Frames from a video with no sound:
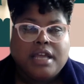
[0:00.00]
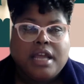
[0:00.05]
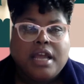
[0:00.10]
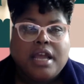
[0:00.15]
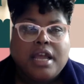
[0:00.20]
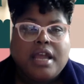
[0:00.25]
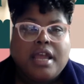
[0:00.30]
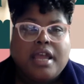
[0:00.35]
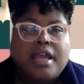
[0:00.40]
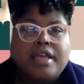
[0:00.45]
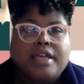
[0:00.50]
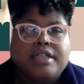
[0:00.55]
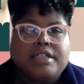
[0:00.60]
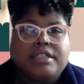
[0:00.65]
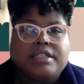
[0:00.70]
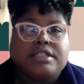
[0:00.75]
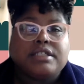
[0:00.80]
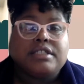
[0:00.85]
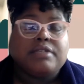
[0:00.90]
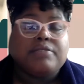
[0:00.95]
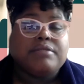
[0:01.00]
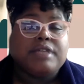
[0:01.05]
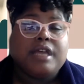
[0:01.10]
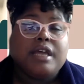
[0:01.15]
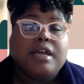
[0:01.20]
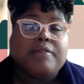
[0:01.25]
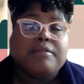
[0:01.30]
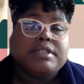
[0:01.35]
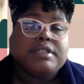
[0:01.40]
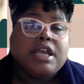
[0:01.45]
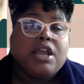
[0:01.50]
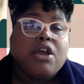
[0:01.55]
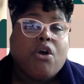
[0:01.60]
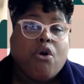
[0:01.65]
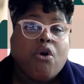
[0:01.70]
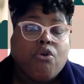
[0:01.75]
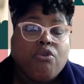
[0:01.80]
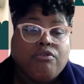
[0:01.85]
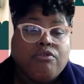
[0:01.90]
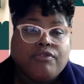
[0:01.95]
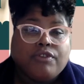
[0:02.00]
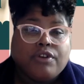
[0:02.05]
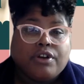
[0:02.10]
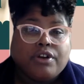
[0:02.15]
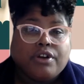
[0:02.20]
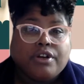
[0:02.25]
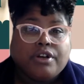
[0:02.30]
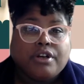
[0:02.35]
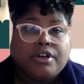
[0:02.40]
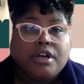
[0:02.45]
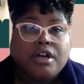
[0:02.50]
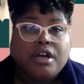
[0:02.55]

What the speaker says: And sometimes they over